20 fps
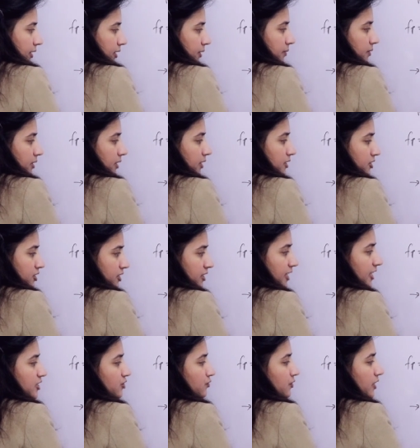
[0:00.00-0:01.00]
In
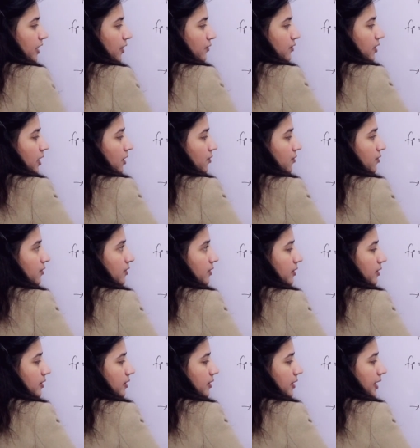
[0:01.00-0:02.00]
ch we have now
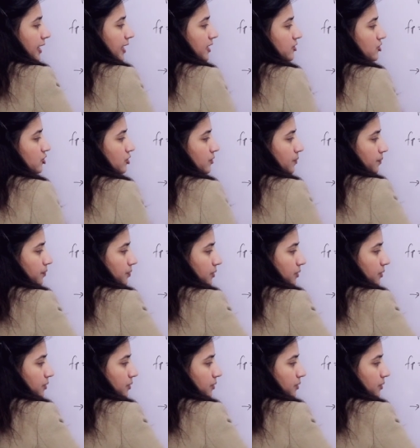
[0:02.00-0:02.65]
h.